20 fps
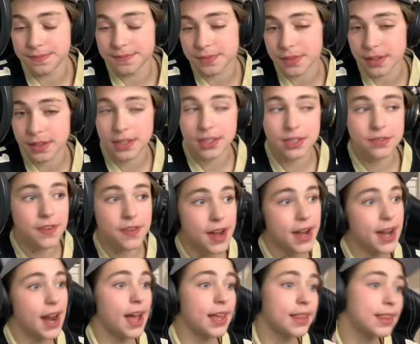this
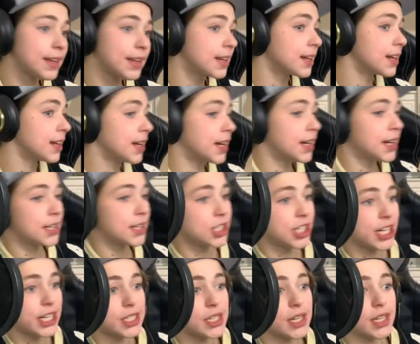fight, I think
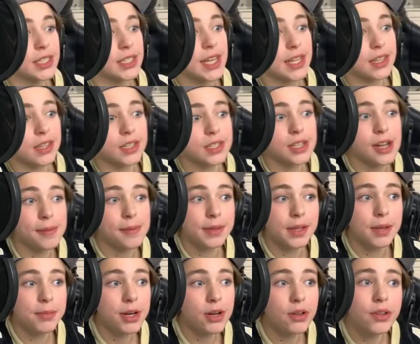Jake's gonna take the dub, and
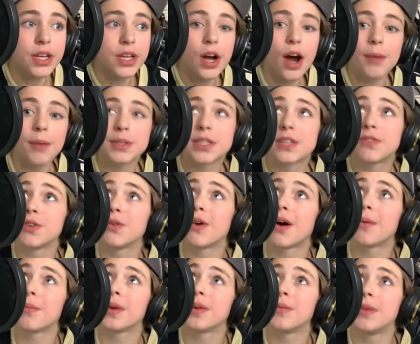let me know in the comments if you
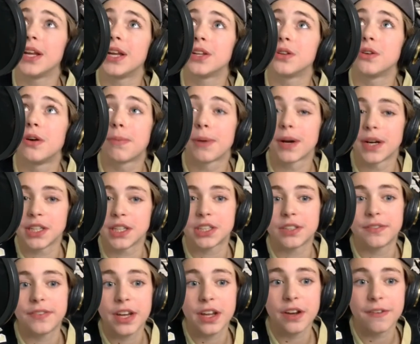want me to do a
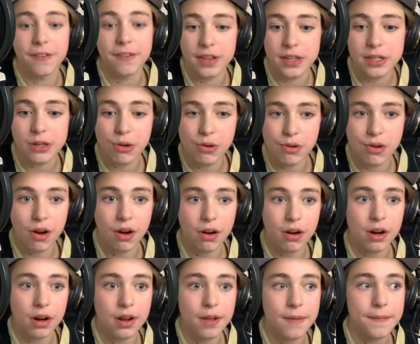prediction video for this whole
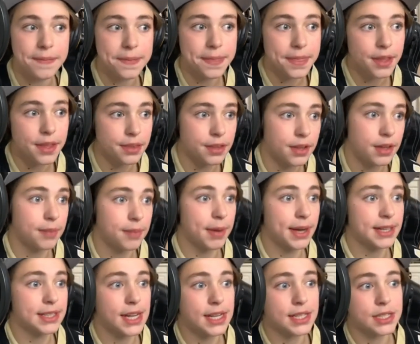card, the
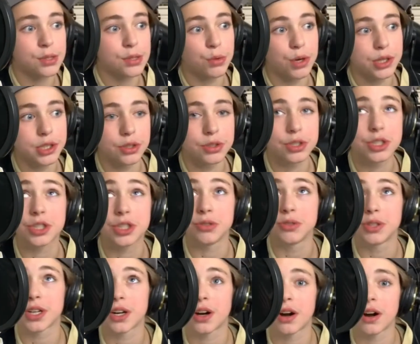Mike Tyson, Roy Jones
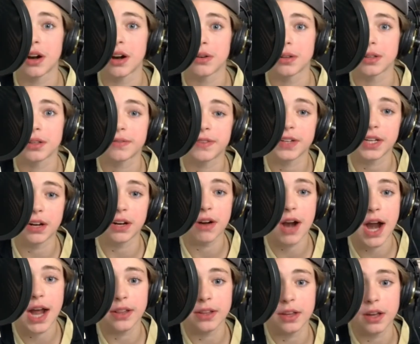Jr. card with Fidel
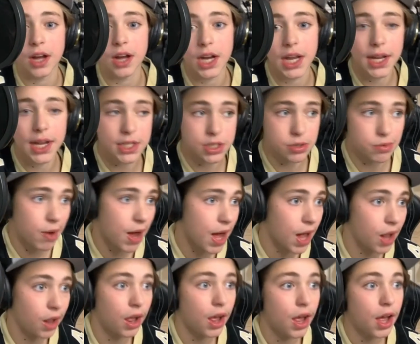Riley on it as
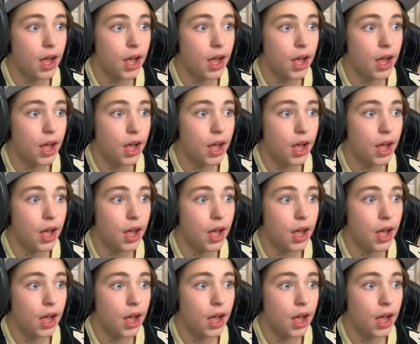well.